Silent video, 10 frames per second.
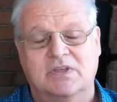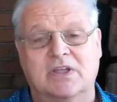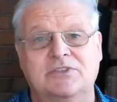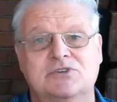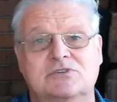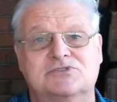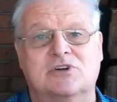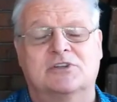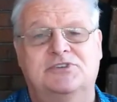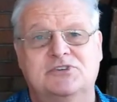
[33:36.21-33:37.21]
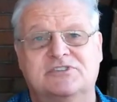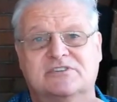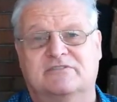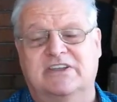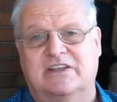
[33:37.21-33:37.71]
and you start
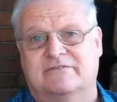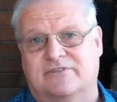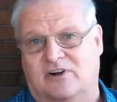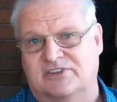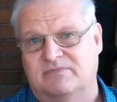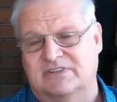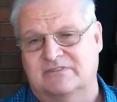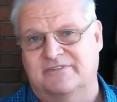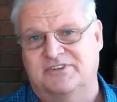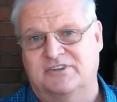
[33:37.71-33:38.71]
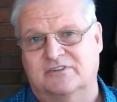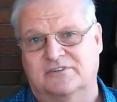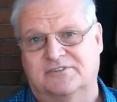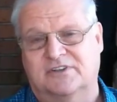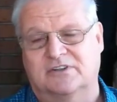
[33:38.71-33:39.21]
using very advanced metaphysical
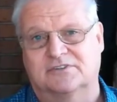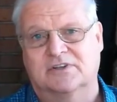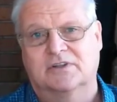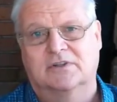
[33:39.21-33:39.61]
skills,